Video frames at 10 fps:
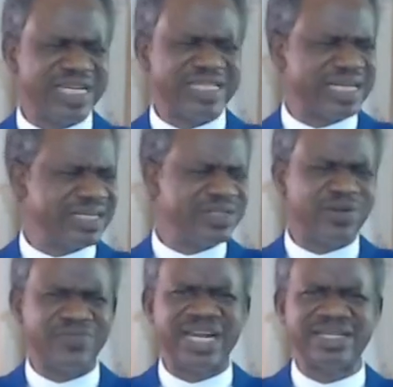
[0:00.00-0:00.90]
death and the region
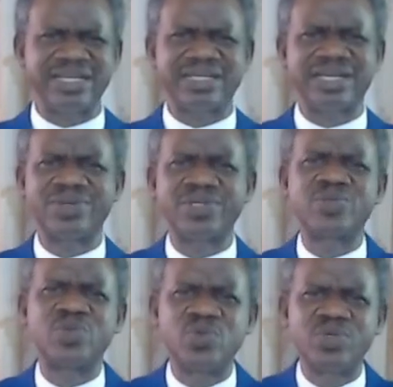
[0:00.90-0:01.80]
of darkness has
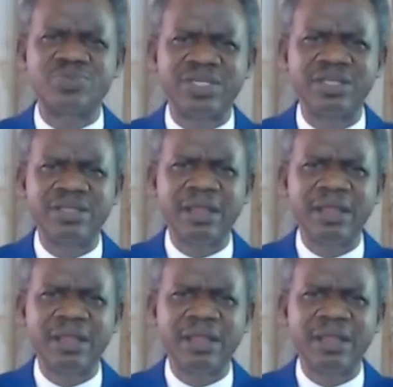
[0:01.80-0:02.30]
nothing to do with me.